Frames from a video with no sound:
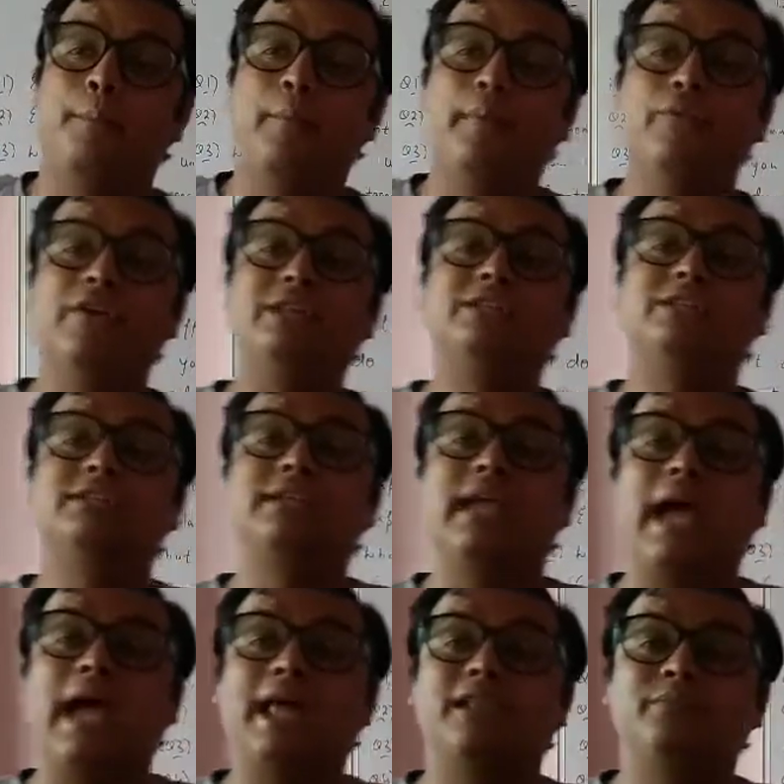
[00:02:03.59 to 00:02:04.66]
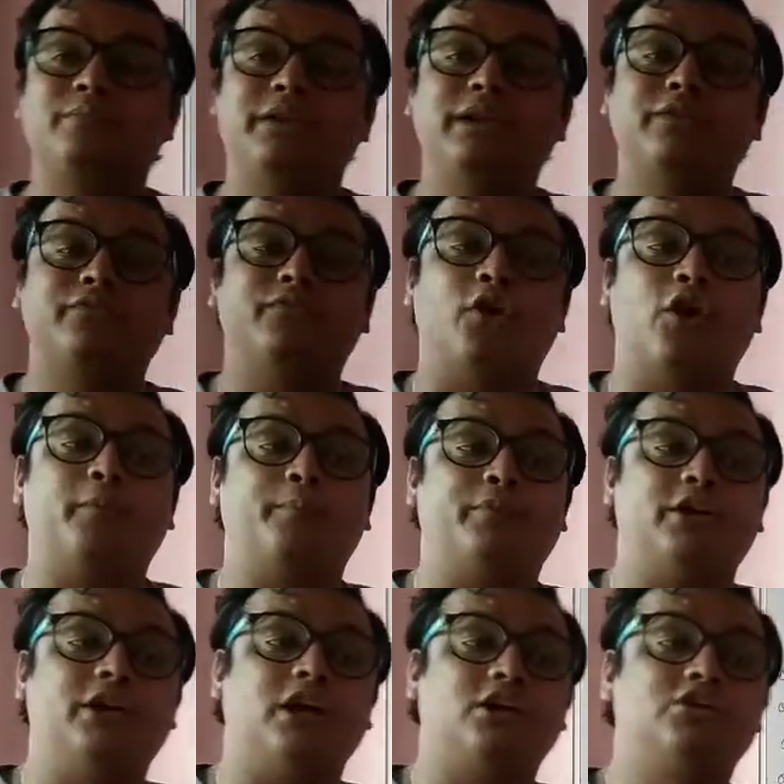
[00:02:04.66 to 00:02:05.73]
which can be for
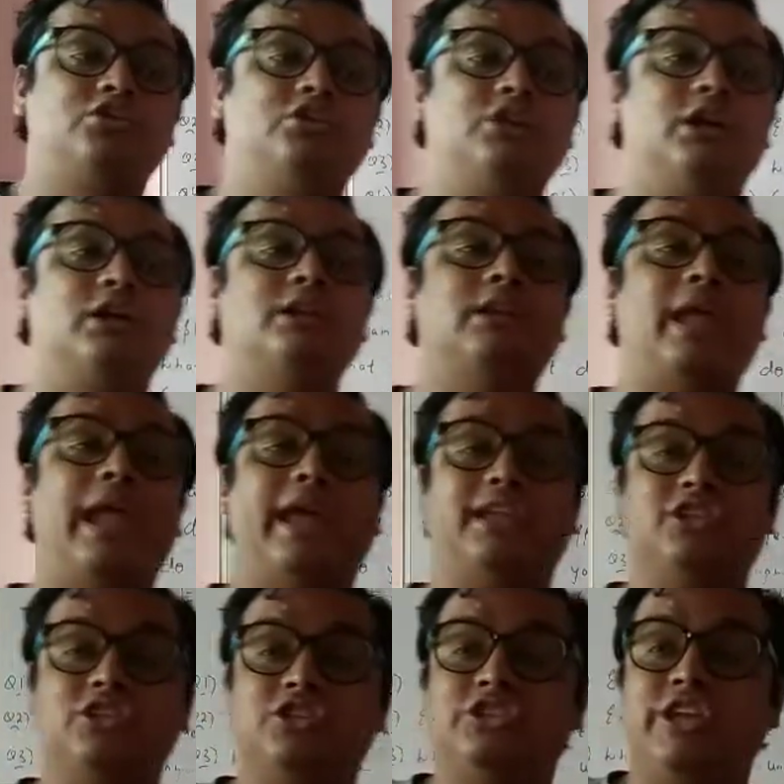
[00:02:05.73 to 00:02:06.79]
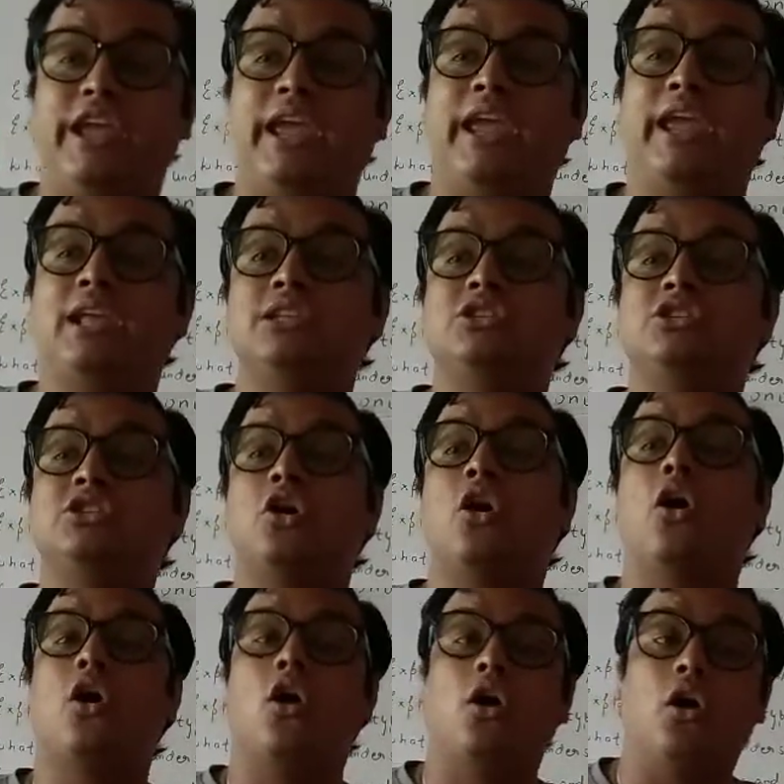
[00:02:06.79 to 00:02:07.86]
production, exchange
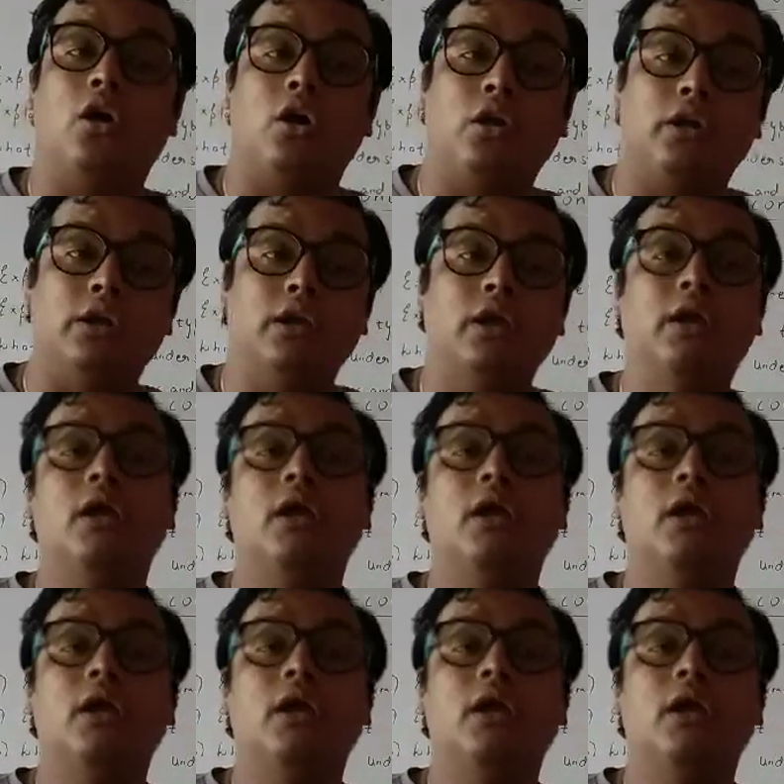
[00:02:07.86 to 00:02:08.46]
or